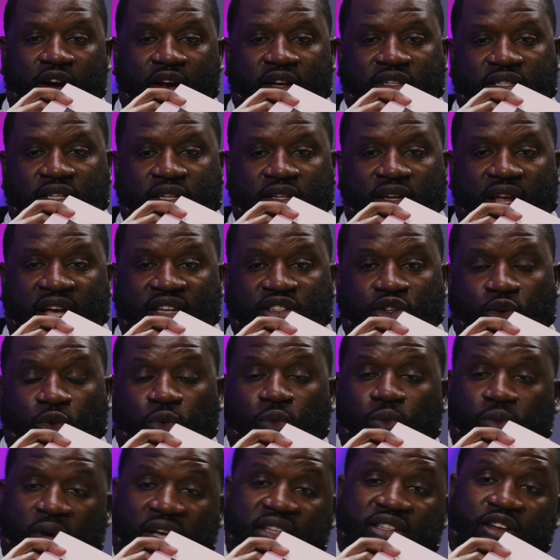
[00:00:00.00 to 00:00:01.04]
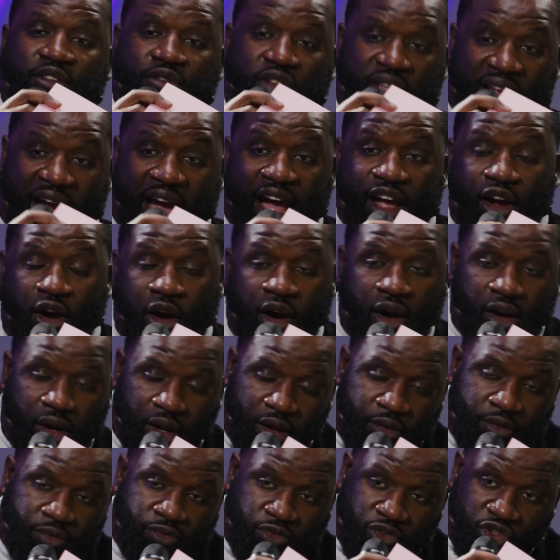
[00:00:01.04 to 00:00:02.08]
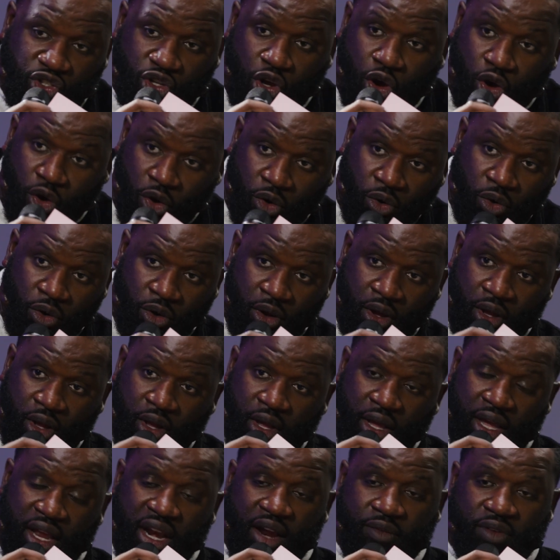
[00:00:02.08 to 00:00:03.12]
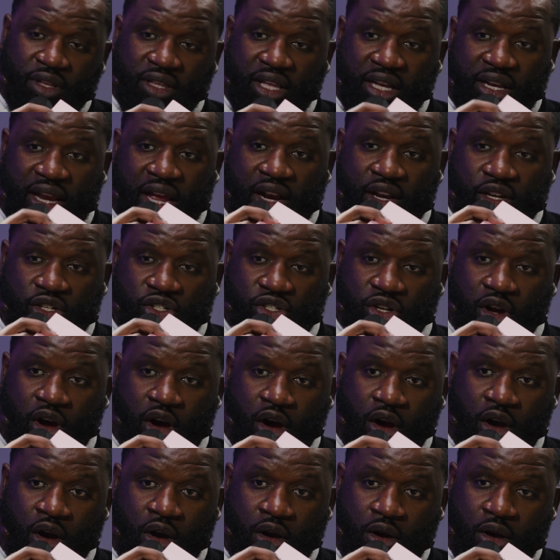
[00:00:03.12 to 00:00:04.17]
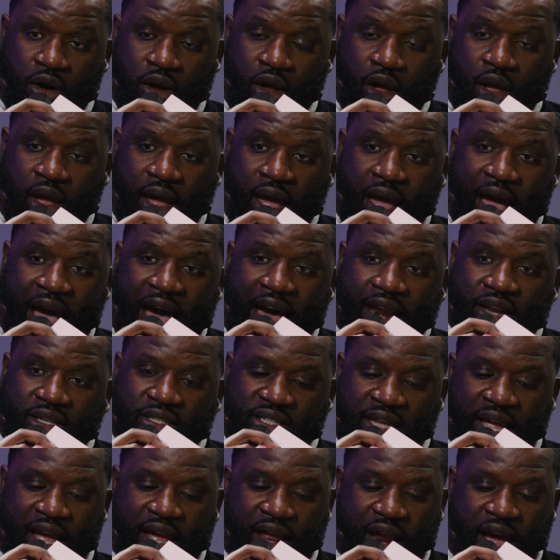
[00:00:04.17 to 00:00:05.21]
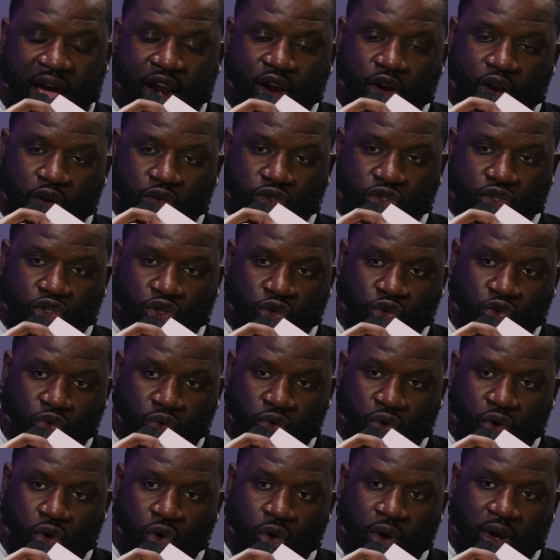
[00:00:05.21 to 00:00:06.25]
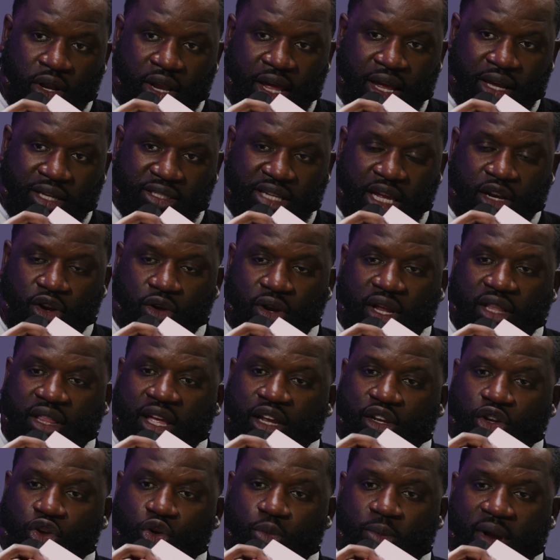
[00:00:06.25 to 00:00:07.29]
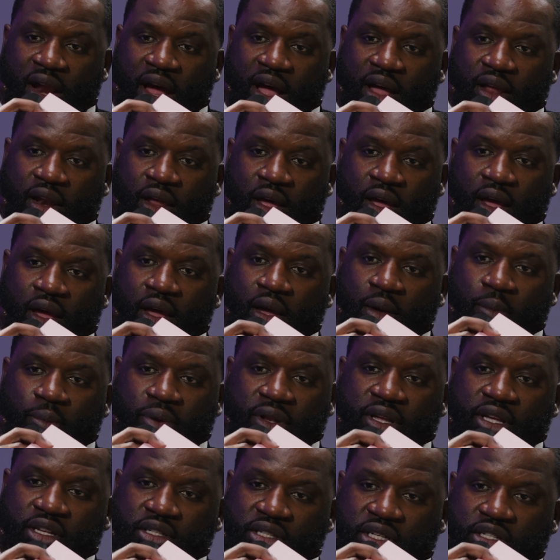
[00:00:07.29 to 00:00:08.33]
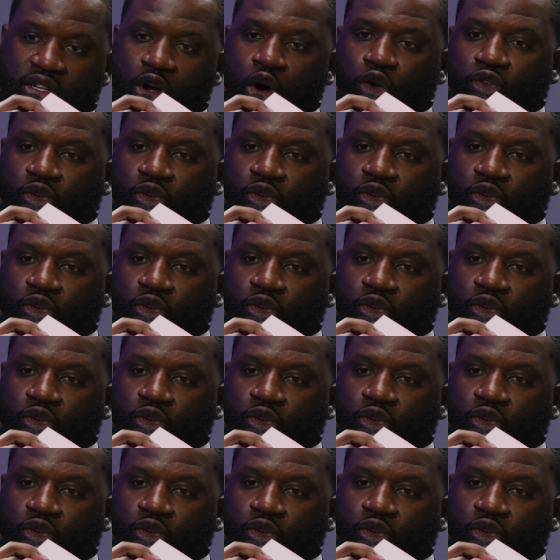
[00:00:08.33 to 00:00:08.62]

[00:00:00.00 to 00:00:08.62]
here as a diehard of Sol and everything that is y'all, how do those two correlate? Because I know that they do, but please, it's